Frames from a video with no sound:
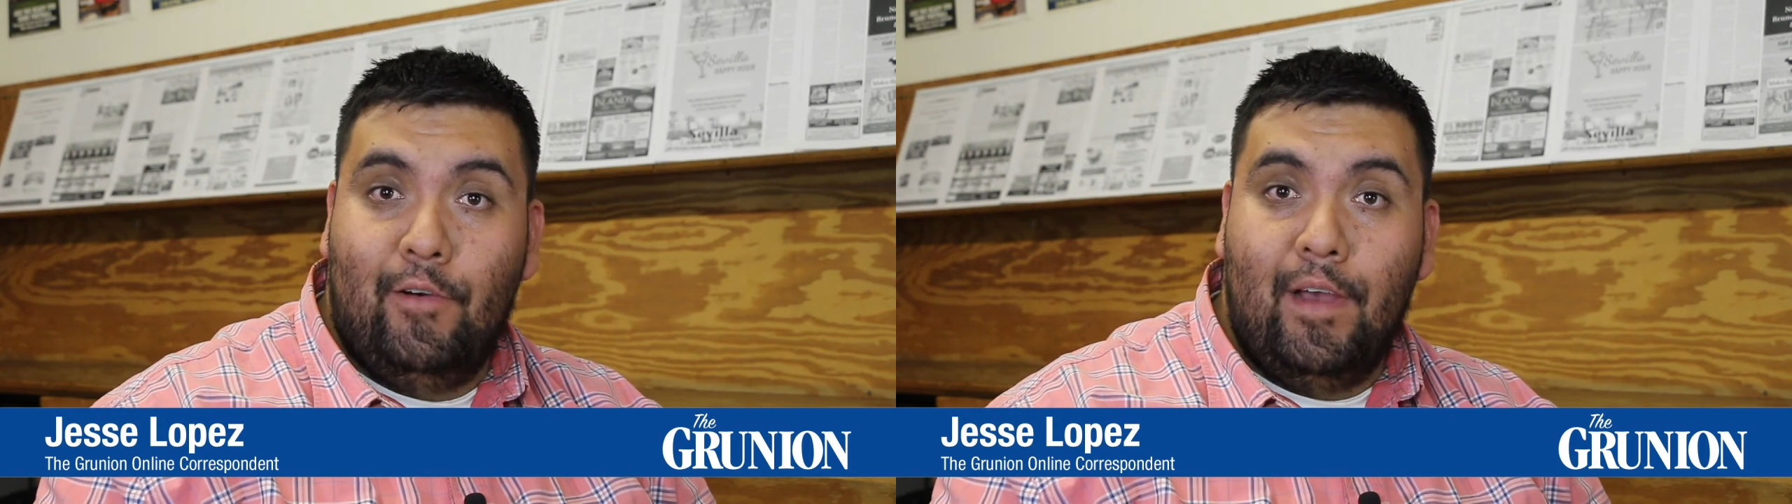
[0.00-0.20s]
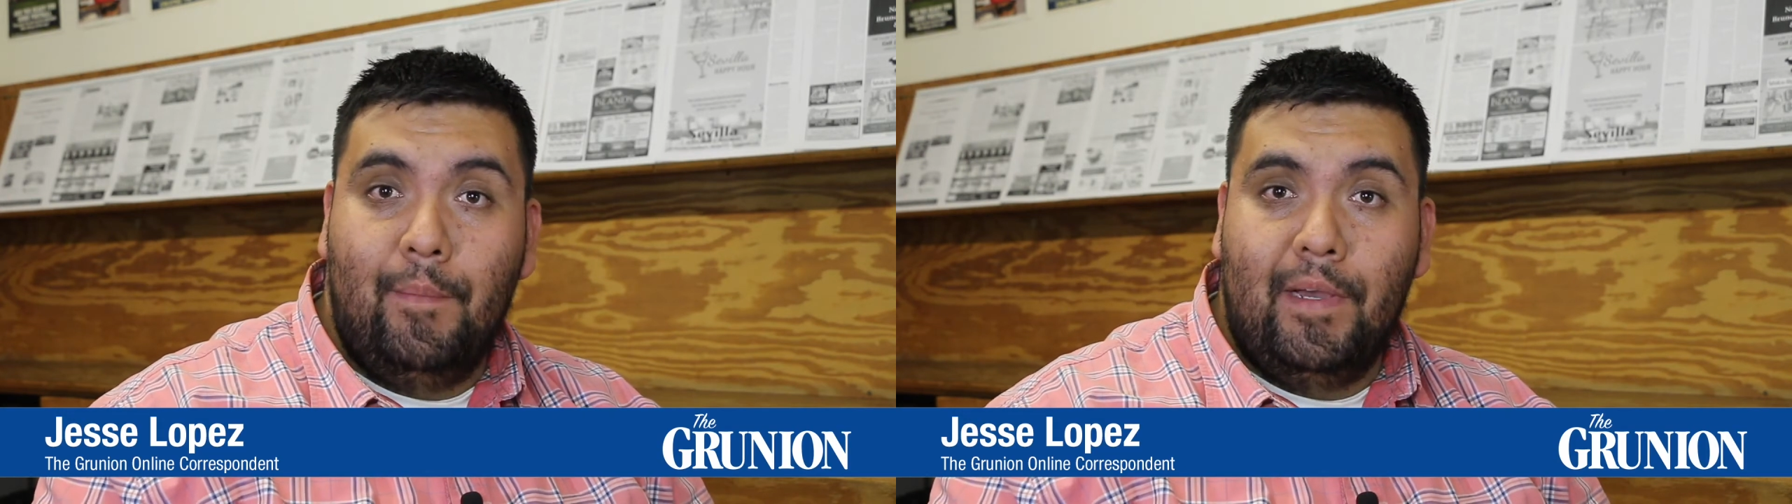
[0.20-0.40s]

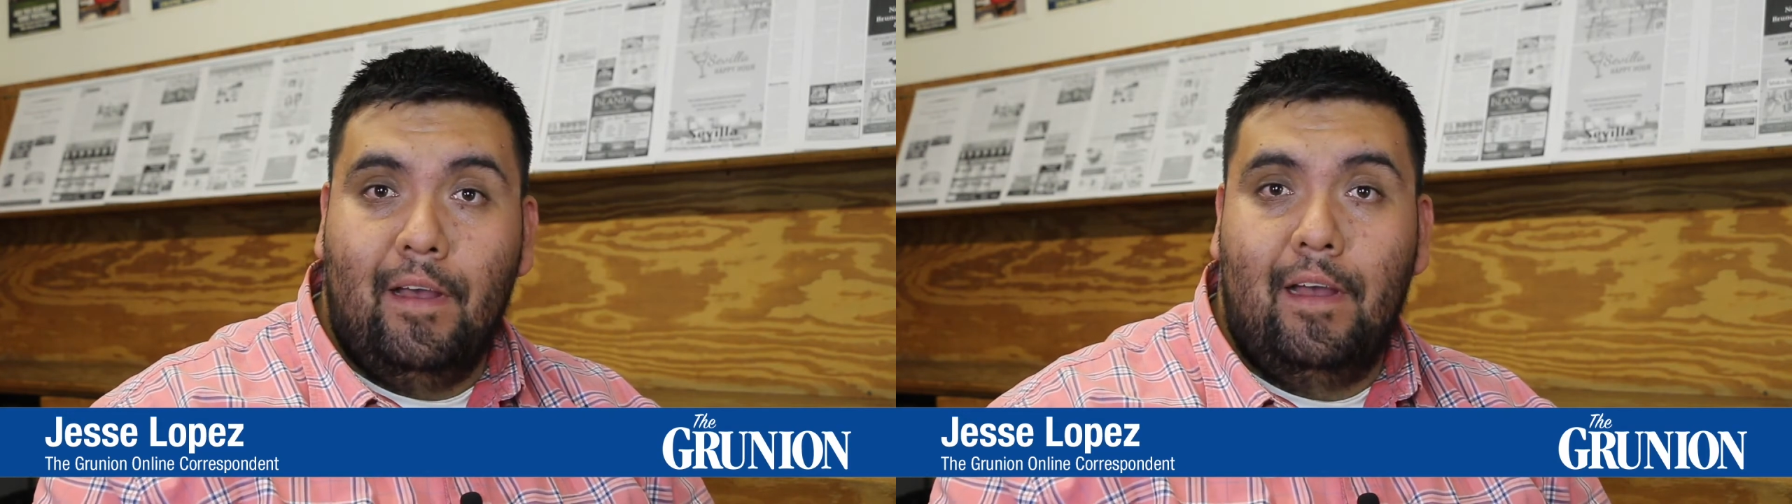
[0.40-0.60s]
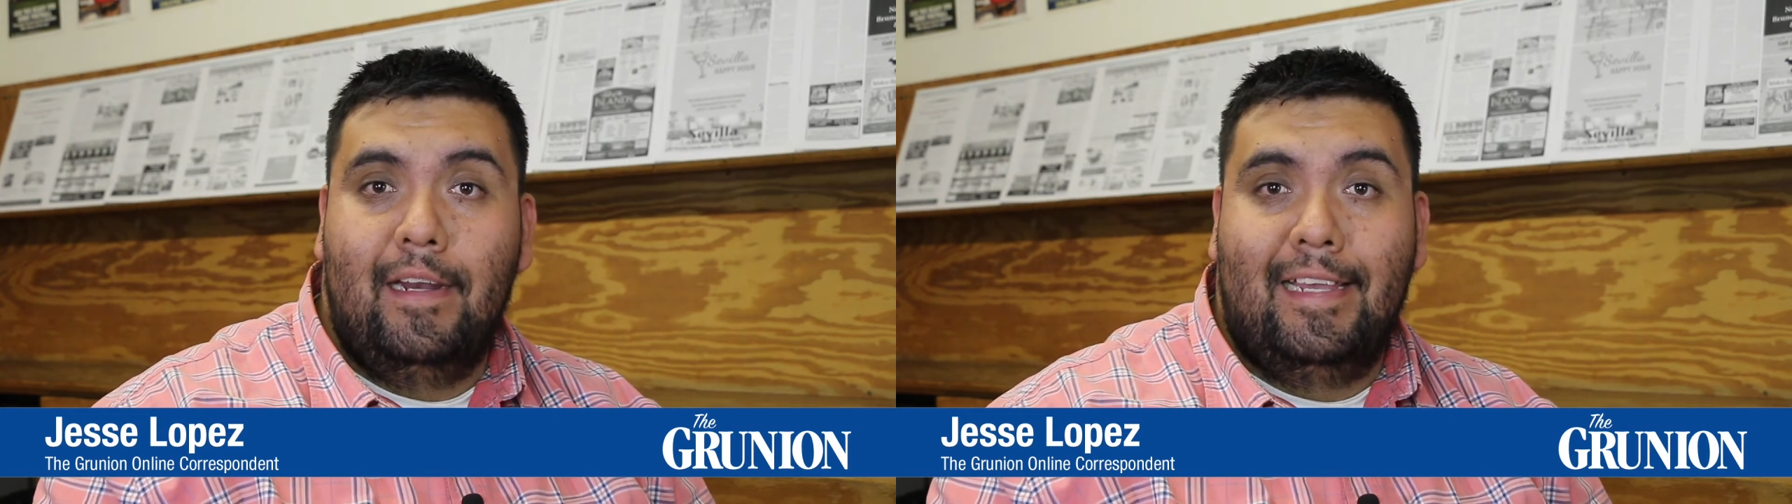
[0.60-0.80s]

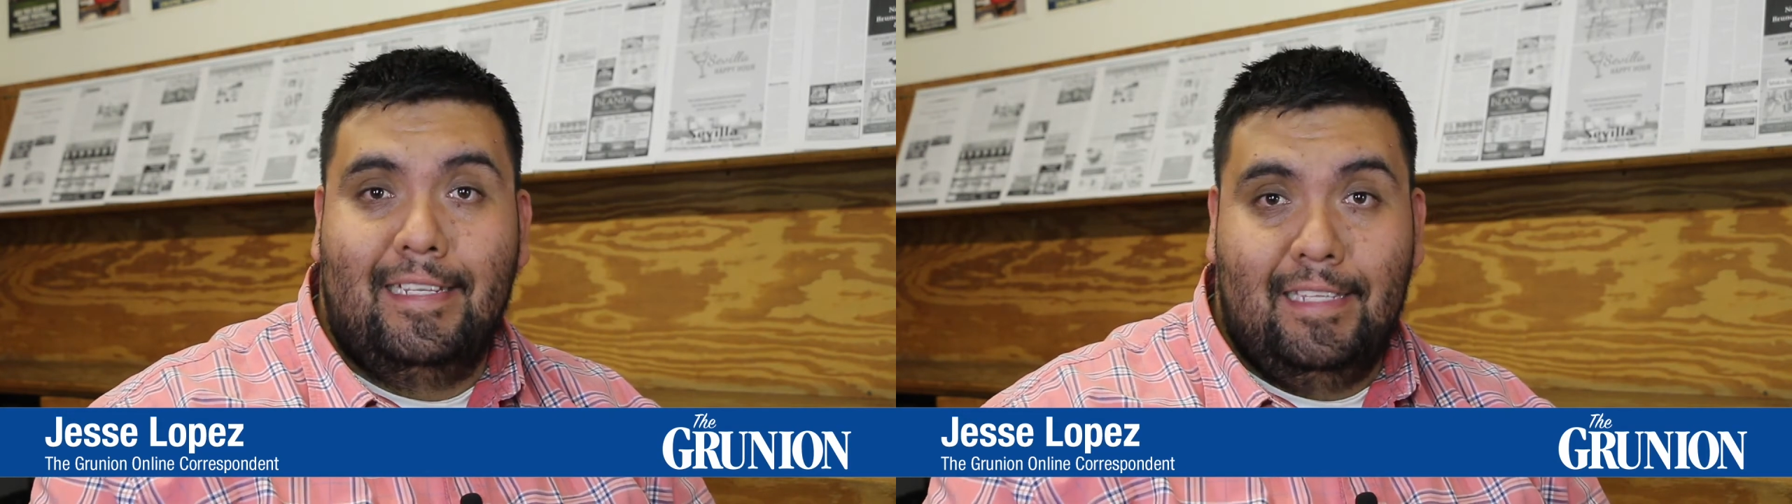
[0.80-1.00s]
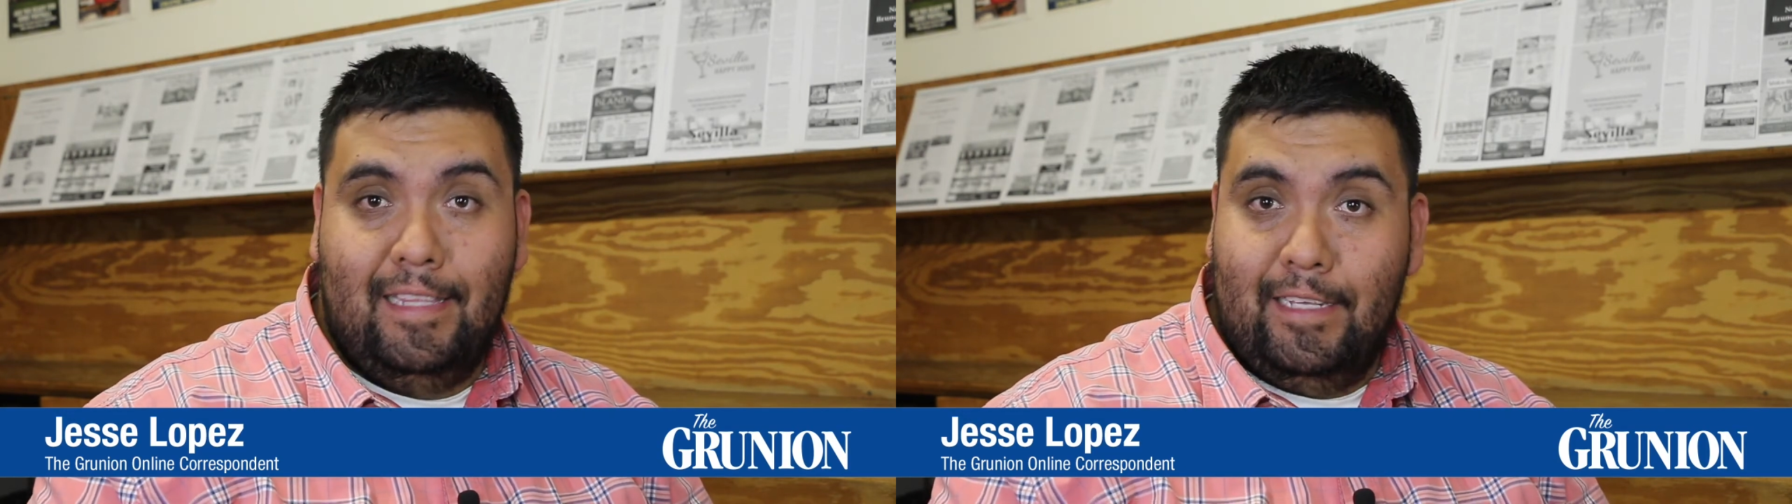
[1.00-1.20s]
Comic-Con
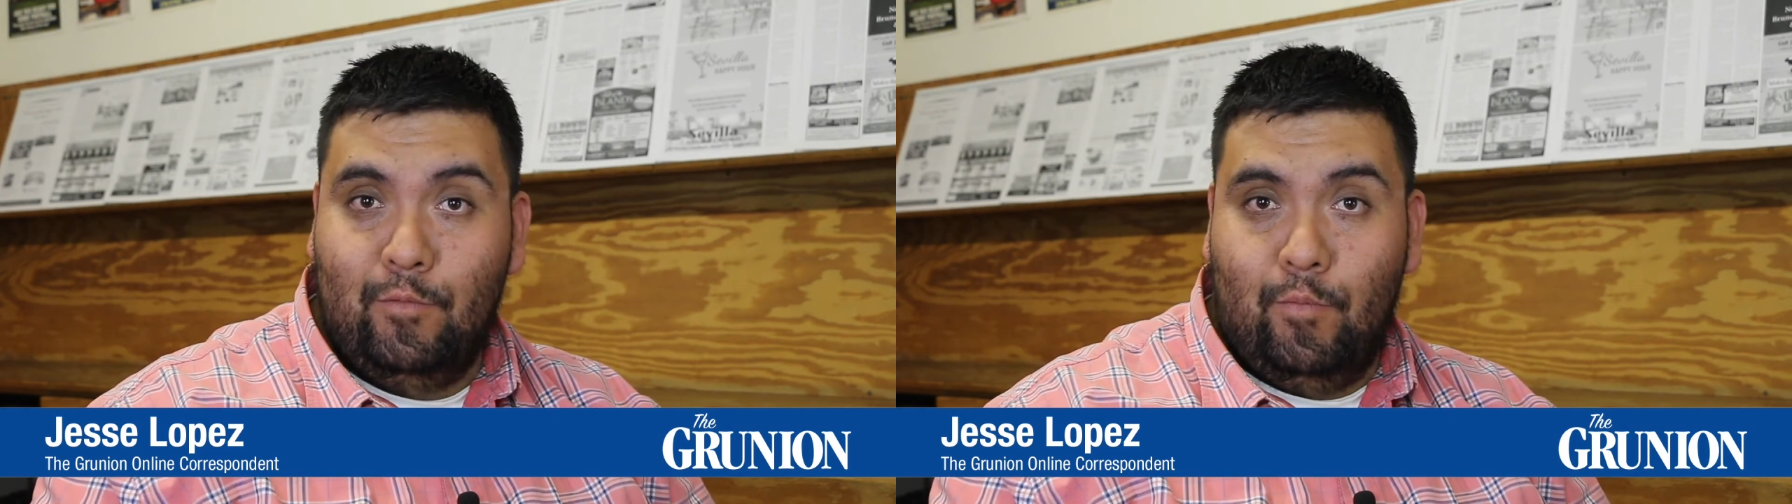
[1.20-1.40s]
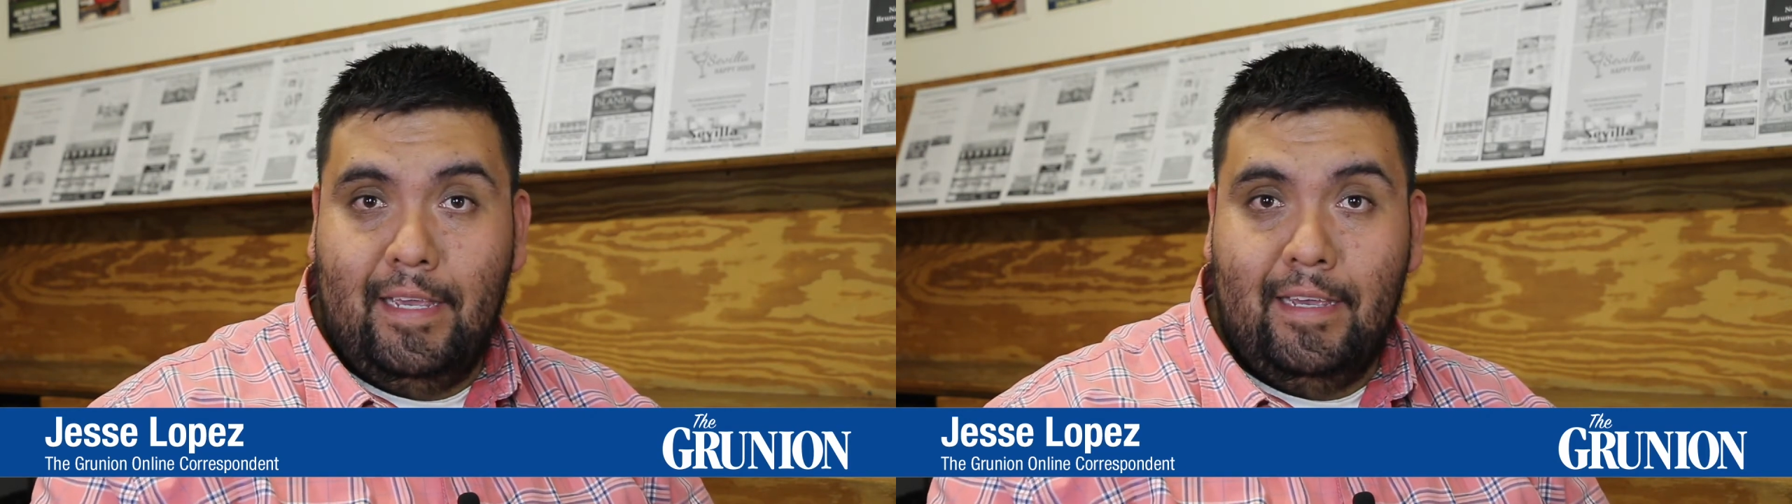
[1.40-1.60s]
is
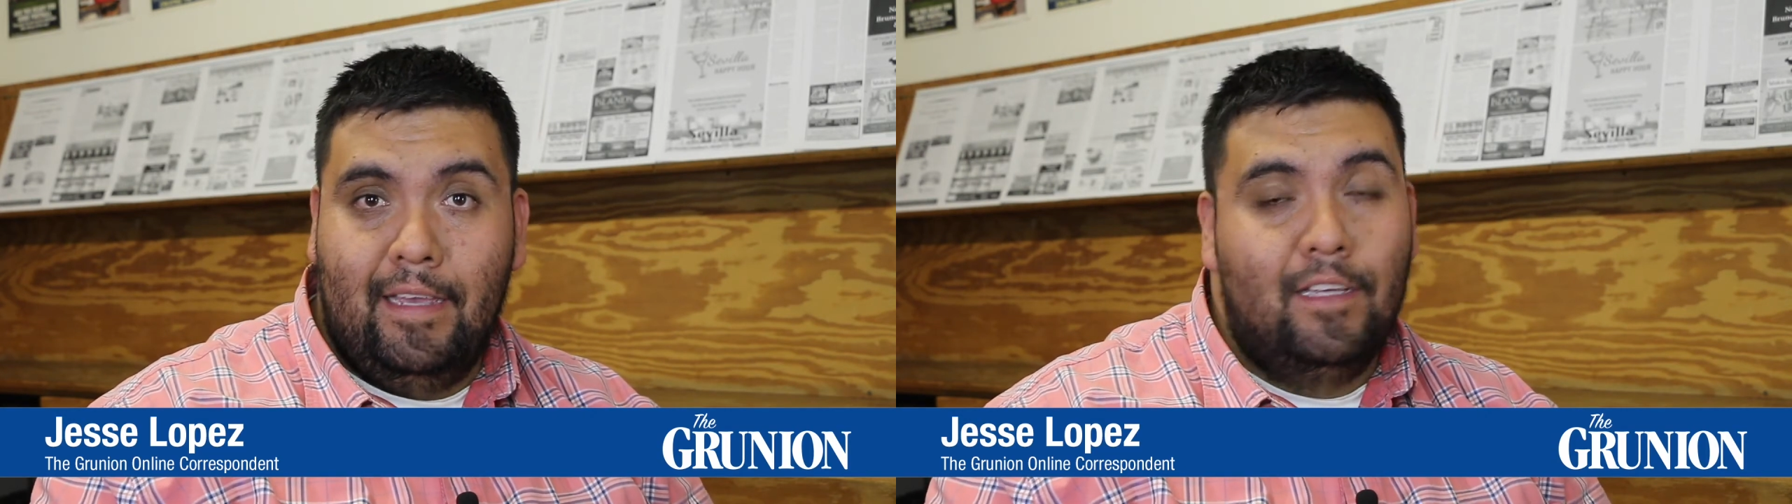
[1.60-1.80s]
this week,